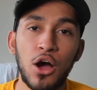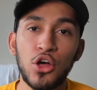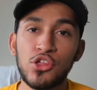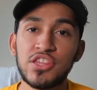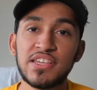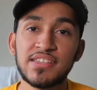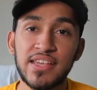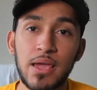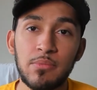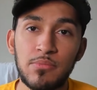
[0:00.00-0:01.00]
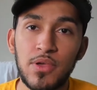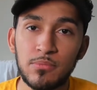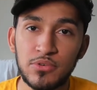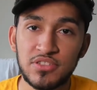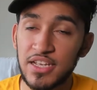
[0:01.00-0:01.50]
the same
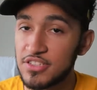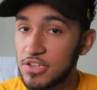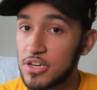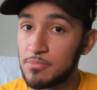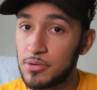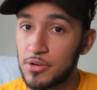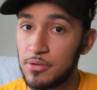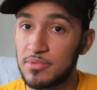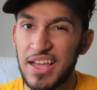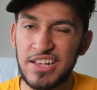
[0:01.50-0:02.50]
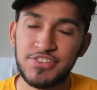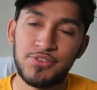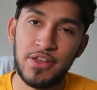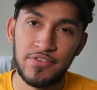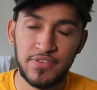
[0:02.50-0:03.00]
numbers that he's gonna put up last year,
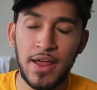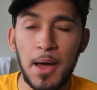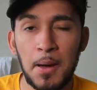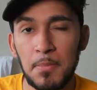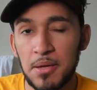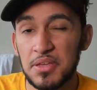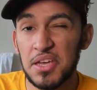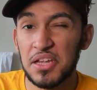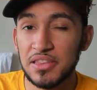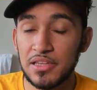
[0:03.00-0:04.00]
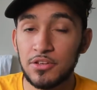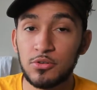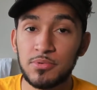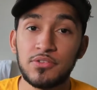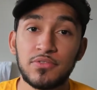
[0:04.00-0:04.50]
if not maybe a little
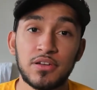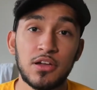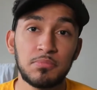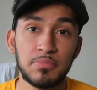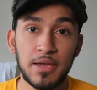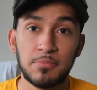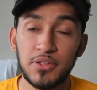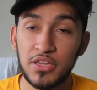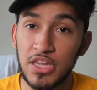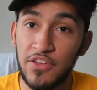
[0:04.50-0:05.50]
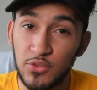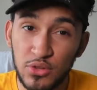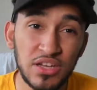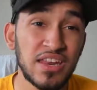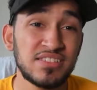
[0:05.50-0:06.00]
bit of a cutback. But if you
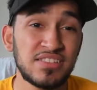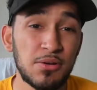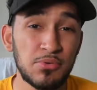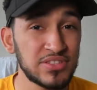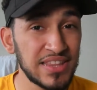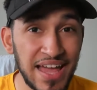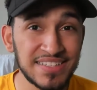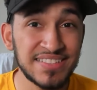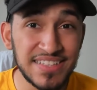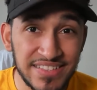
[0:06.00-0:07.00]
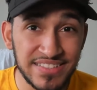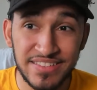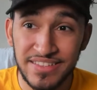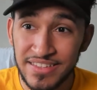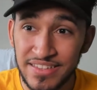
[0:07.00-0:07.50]
look at his numbers last season,
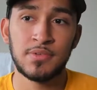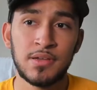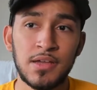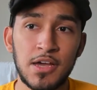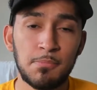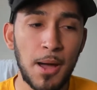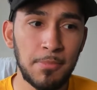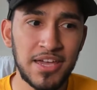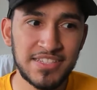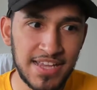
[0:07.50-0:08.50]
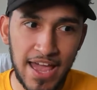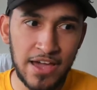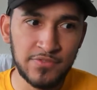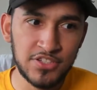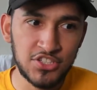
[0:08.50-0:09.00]
my man's
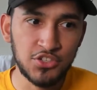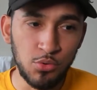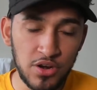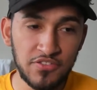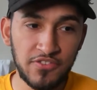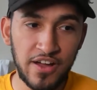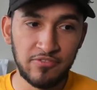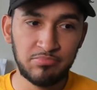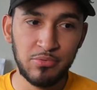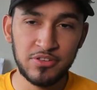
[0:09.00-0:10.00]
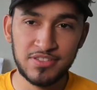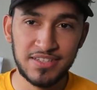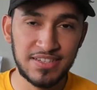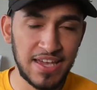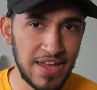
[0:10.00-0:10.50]
averaged 25 points a
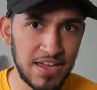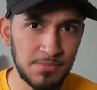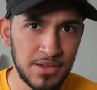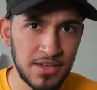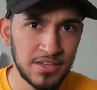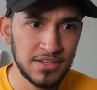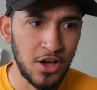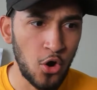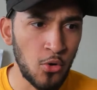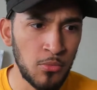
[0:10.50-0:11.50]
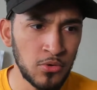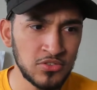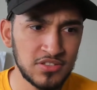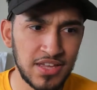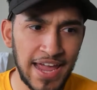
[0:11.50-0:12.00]
game,
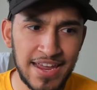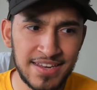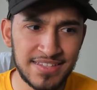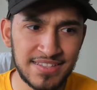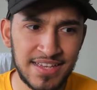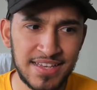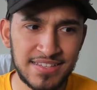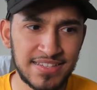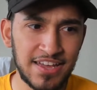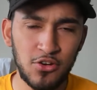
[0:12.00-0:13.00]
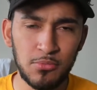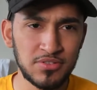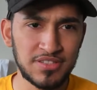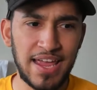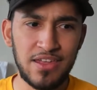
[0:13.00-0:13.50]
almost 8 assists and
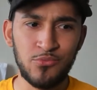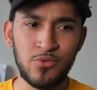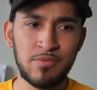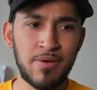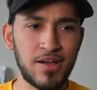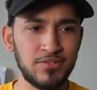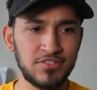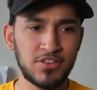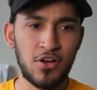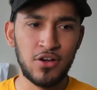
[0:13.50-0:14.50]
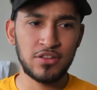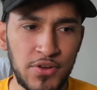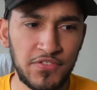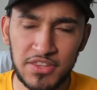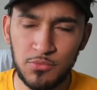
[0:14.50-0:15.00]
almost 8 rebounds on
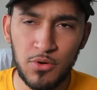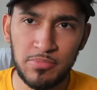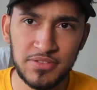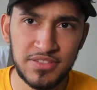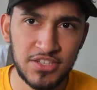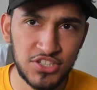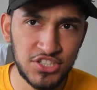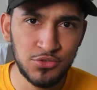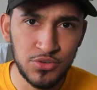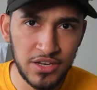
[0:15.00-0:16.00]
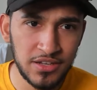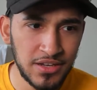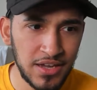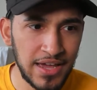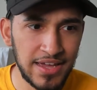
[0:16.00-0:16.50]
51% shooting
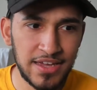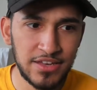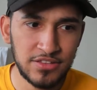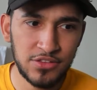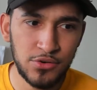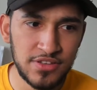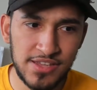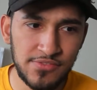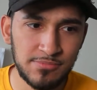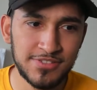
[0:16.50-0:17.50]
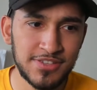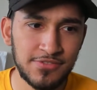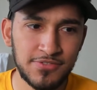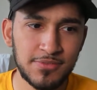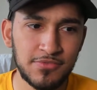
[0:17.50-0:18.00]
and 37%
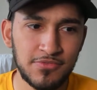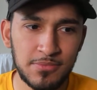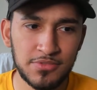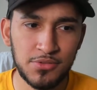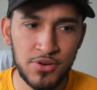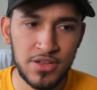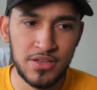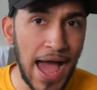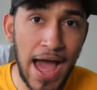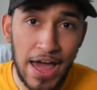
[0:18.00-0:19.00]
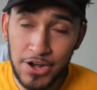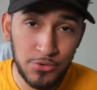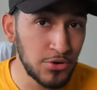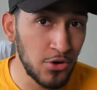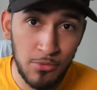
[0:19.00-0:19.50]
from 3. I
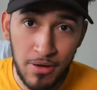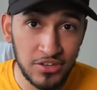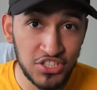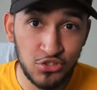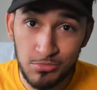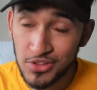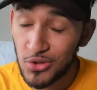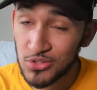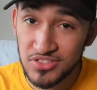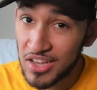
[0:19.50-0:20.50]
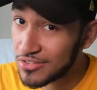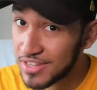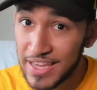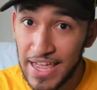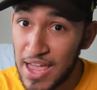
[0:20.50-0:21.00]
don't know about you, but those sound
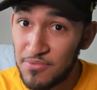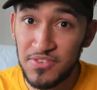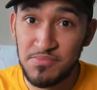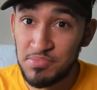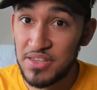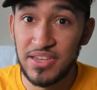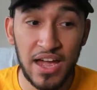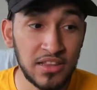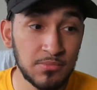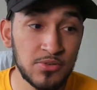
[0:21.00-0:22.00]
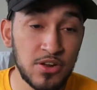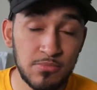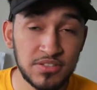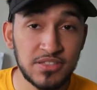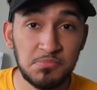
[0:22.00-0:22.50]
like MVP caliber
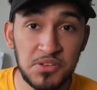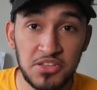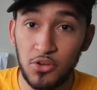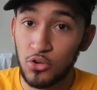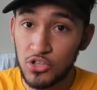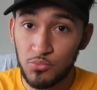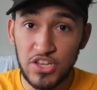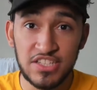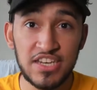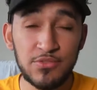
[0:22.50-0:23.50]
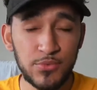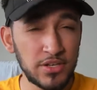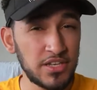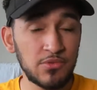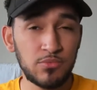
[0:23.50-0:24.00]
numbers to me. The only reason he
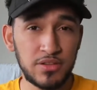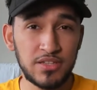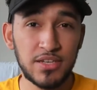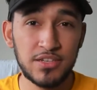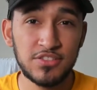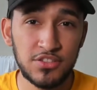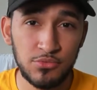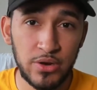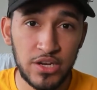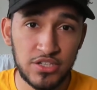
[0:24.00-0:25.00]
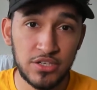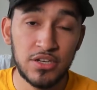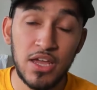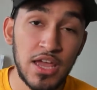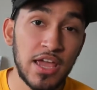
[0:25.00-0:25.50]
didn't really get consideration,
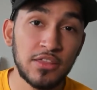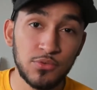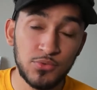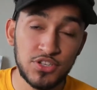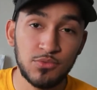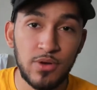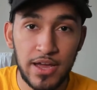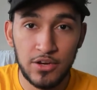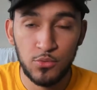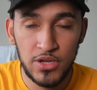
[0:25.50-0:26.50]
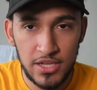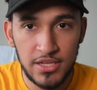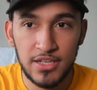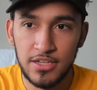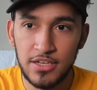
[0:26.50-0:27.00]
and the reason why I agree he
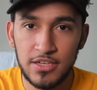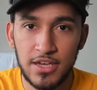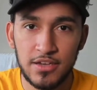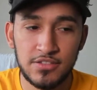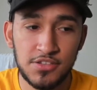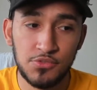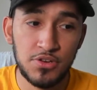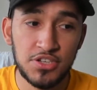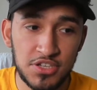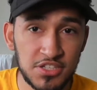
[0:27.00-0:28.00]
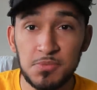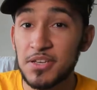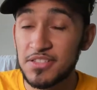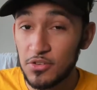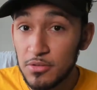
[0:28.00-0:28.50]
didn't get consideration, is
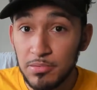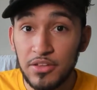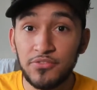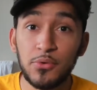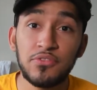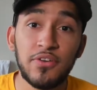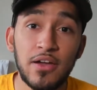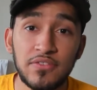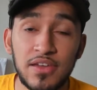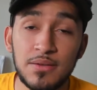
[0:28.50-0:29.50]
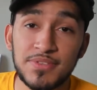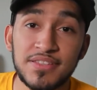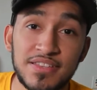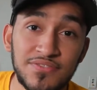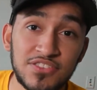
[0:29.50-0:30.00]
because he only played 45 games in the
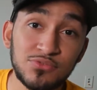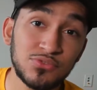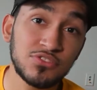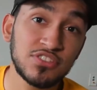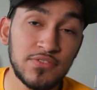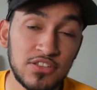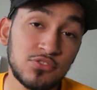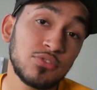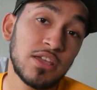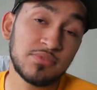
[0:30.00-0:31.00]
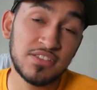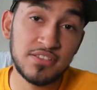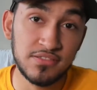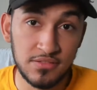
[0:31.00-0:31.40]
72 game season.